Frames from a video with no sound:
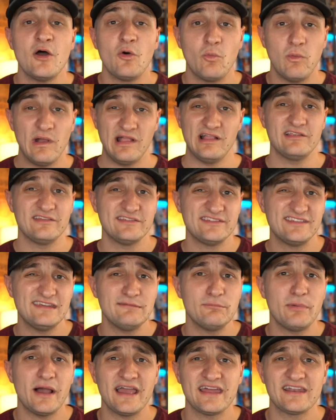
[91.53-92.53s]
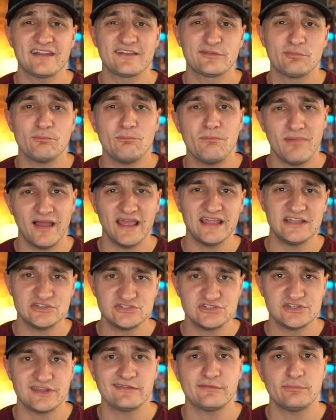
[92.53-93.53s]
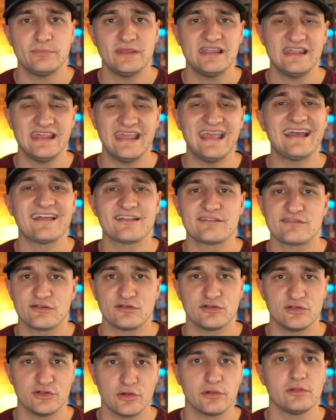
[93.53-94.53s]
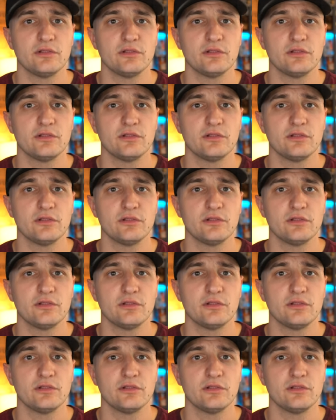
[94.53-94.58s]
well, ZBiotics might just be the answer you're